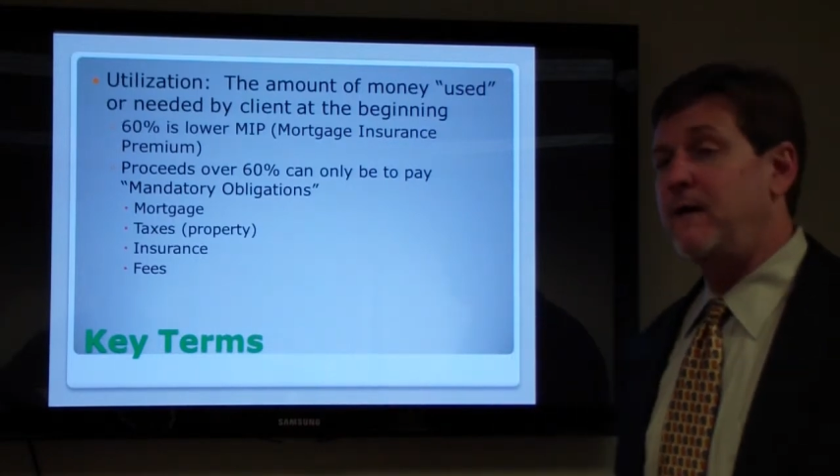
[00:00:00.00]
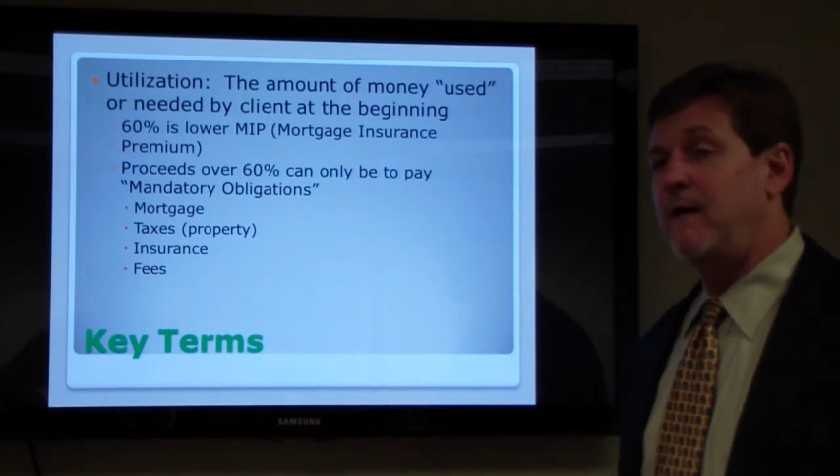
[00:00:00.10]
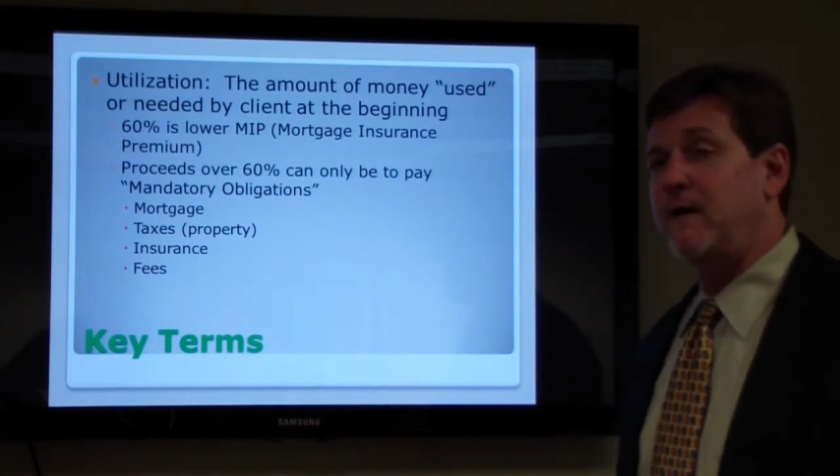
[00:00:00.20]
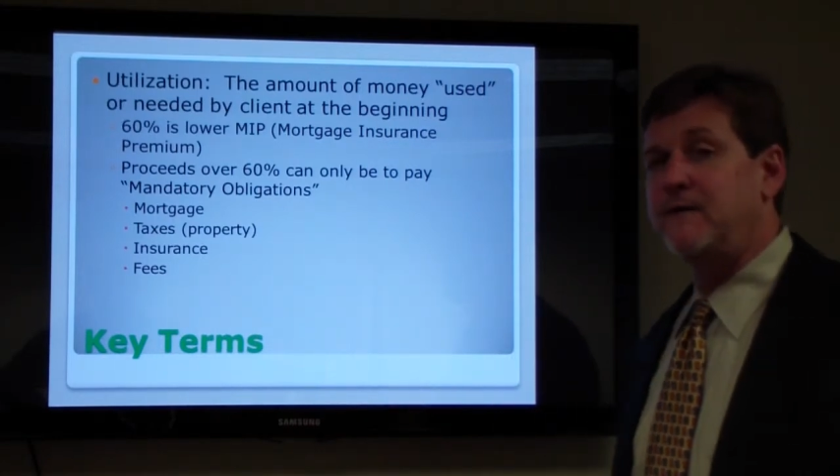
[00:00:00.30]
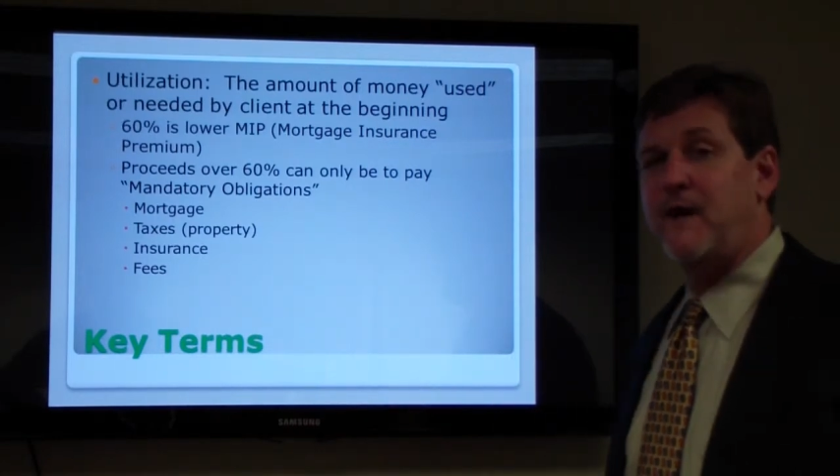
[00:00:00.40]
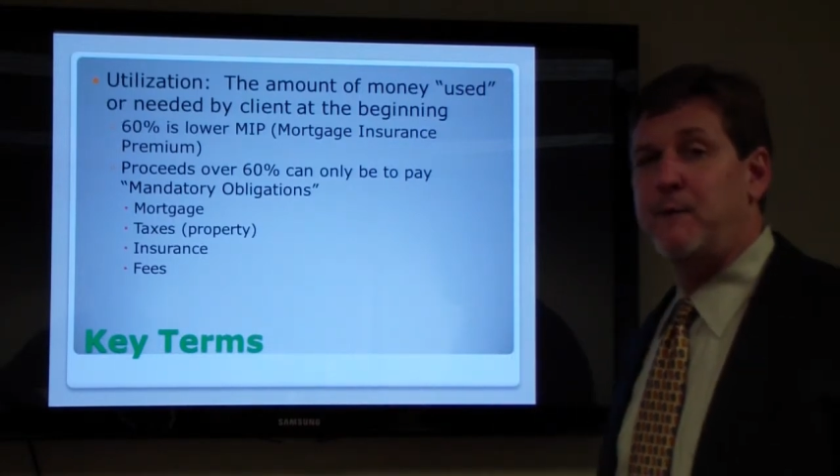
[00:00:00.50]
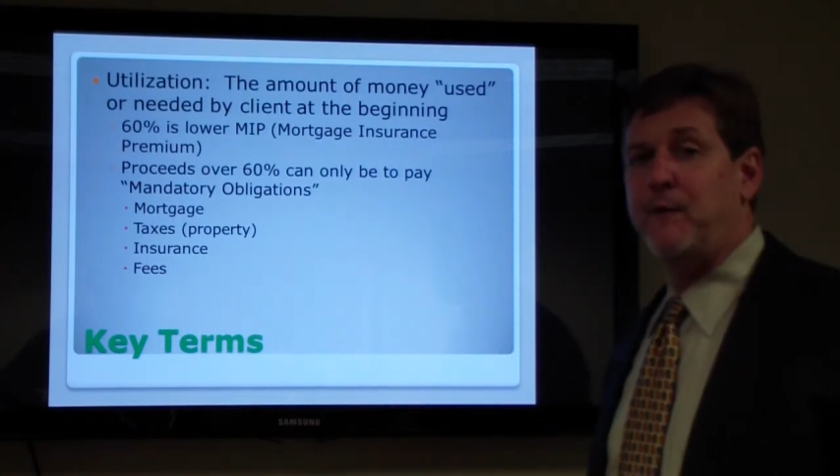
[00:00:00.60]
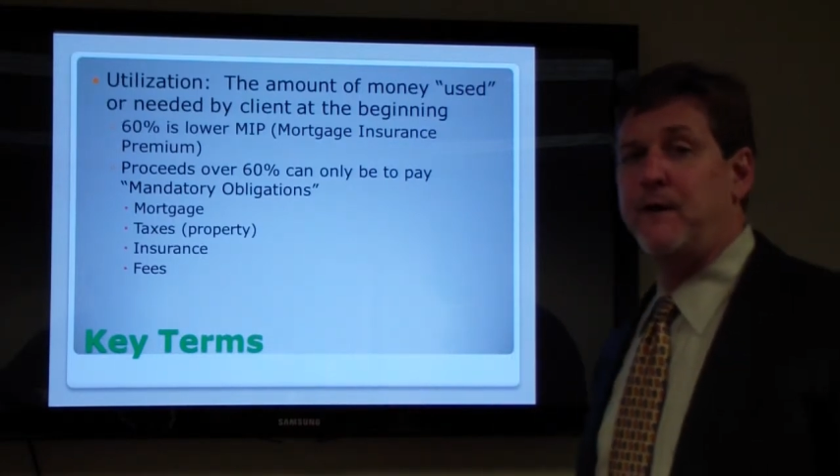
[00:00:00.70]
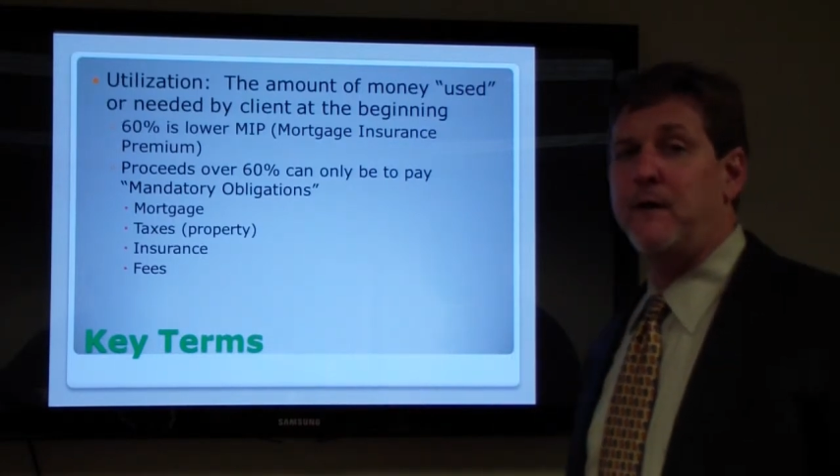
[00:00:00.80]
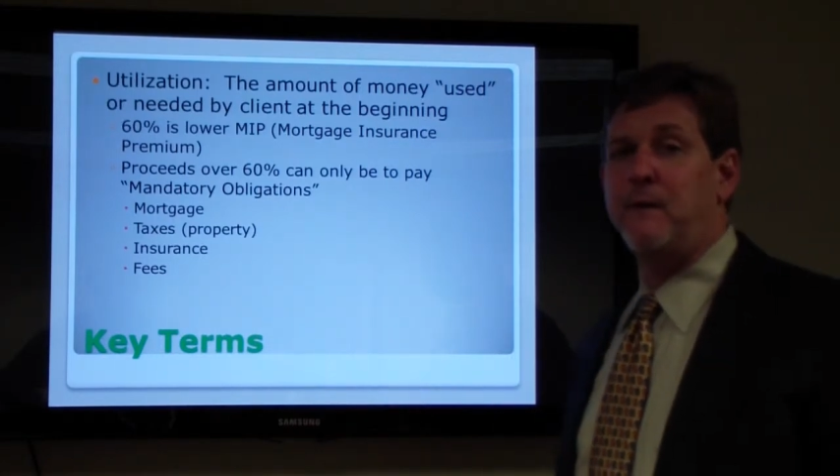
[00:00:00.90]
In our
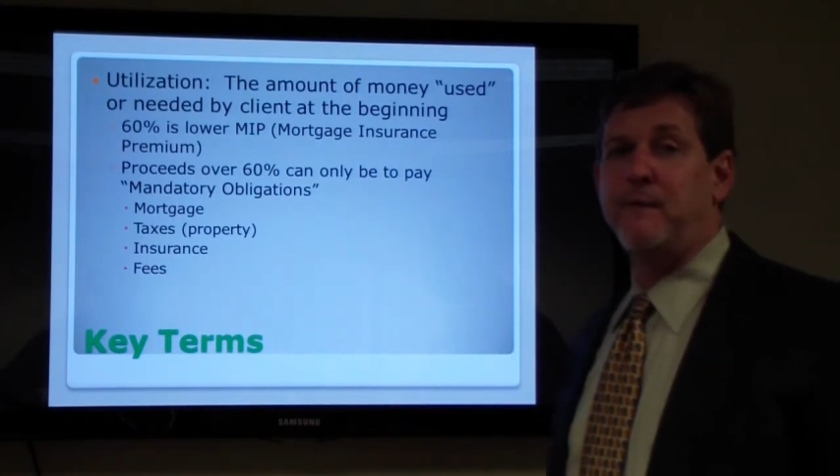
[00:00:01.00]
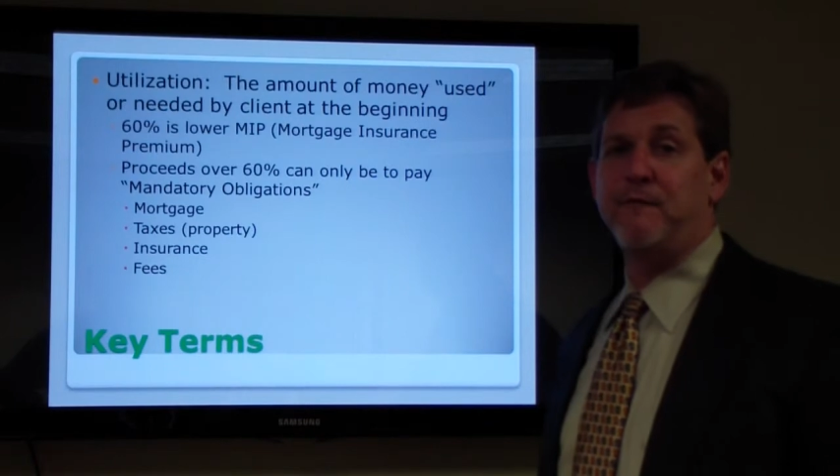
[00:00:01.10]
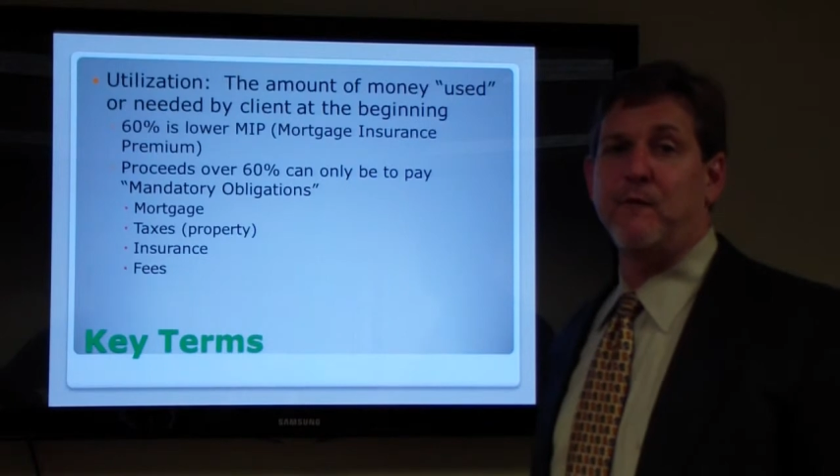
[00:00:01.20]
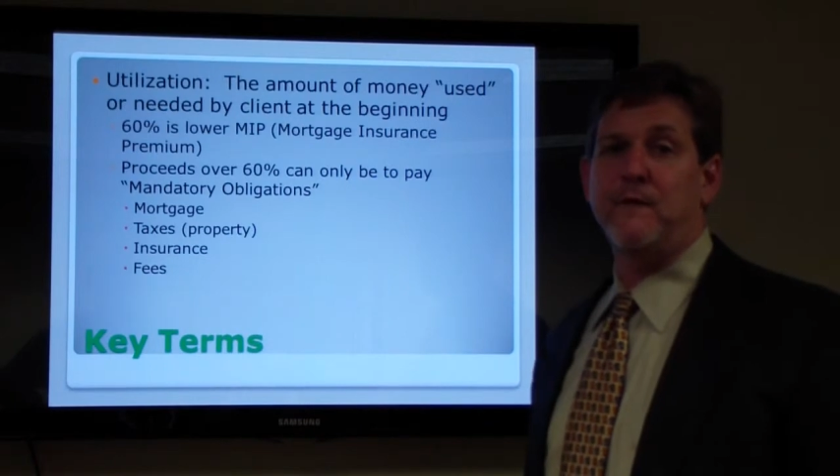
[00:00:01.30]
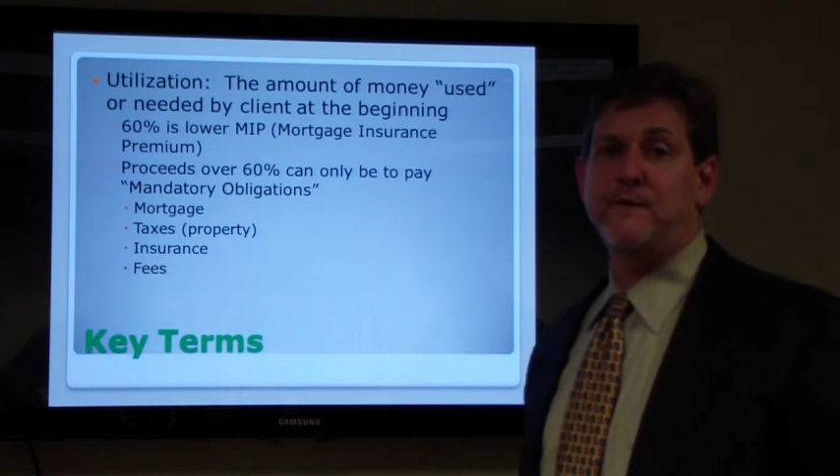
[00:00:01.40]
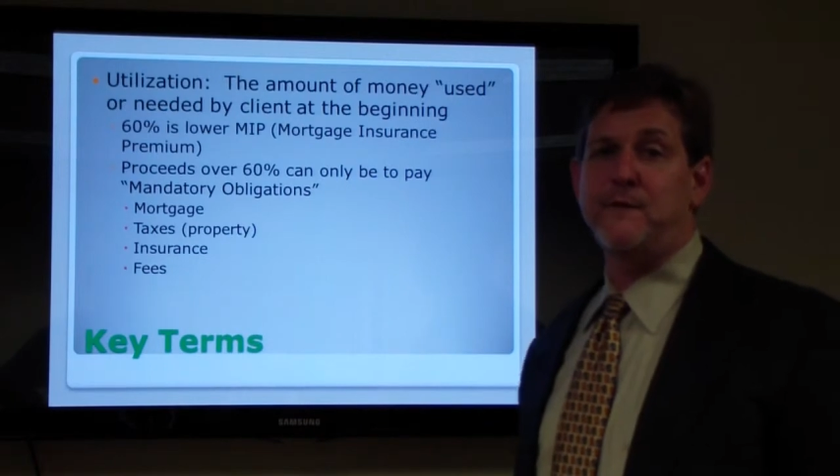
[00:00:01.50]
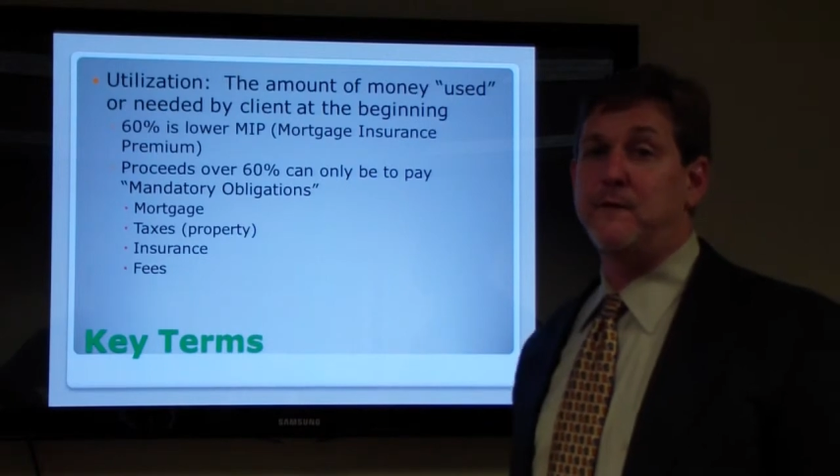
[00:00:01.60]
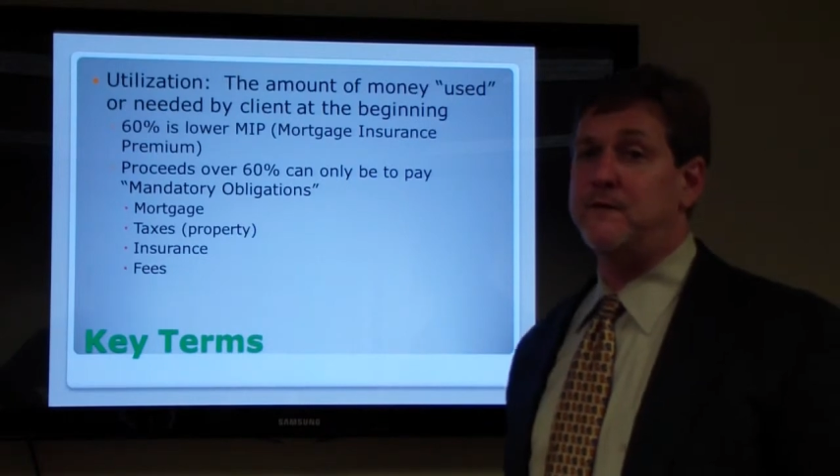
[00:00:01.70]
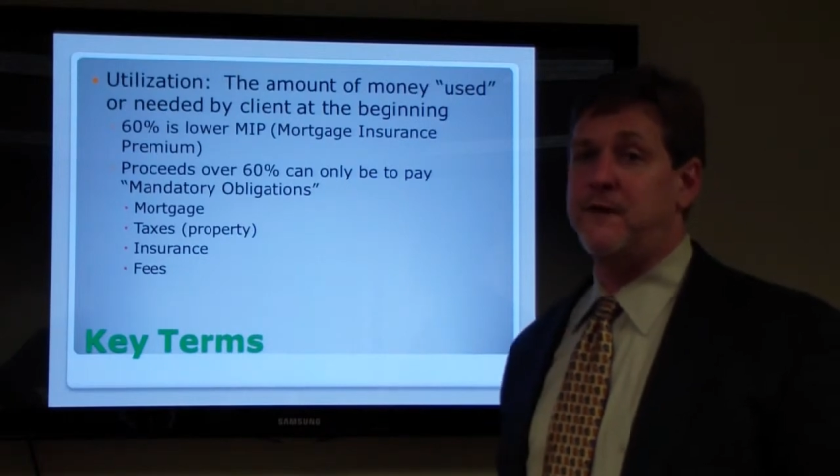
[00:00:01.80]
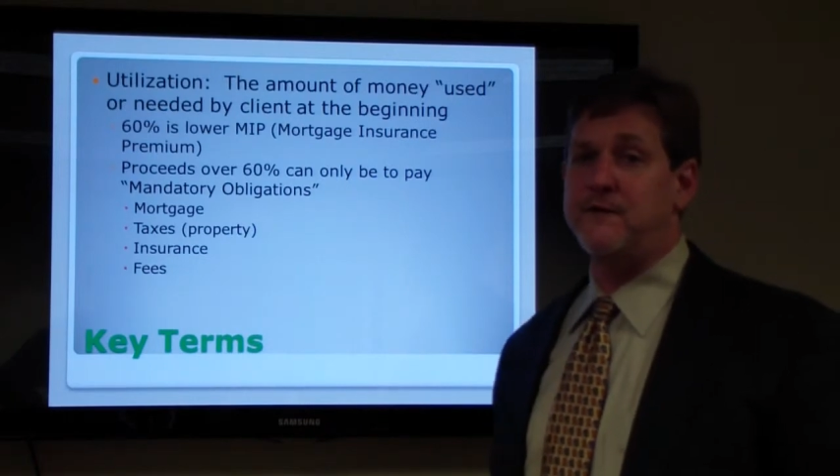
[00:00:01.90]
example here, before this
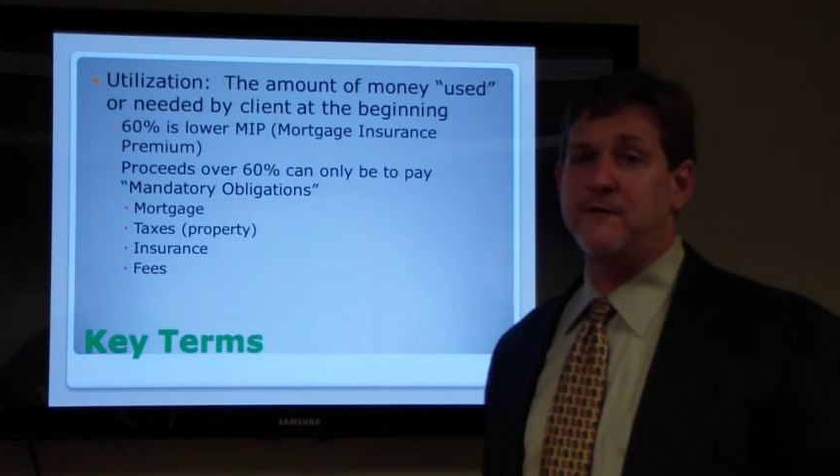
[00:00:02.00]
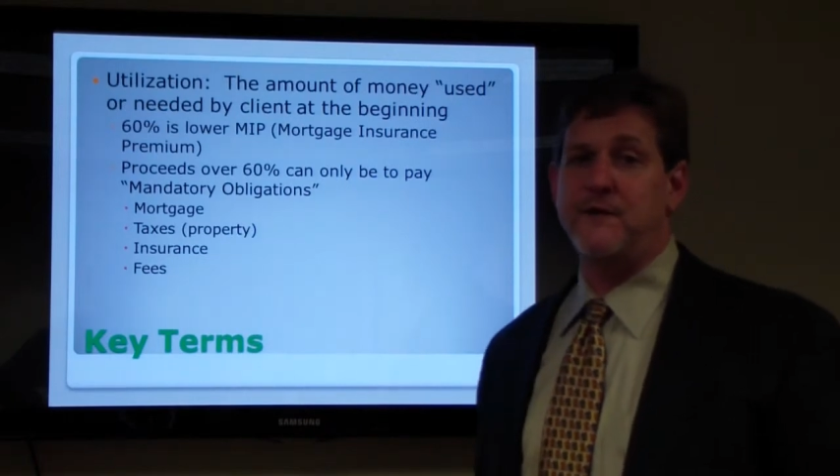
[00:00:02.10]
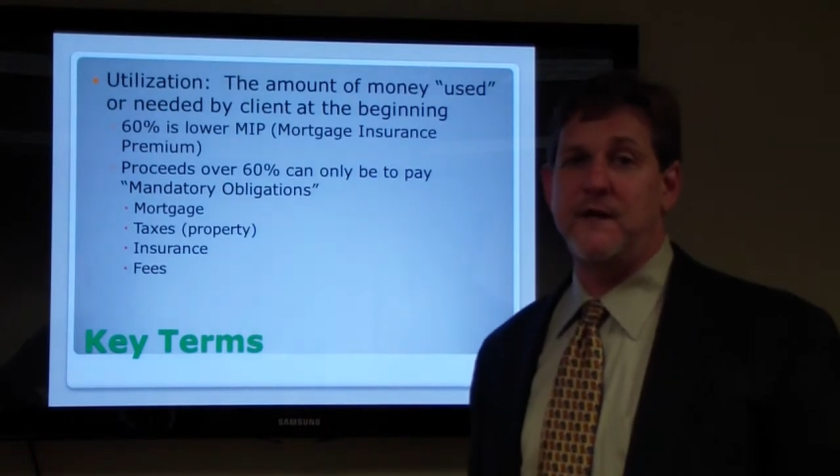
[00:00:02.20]
utilization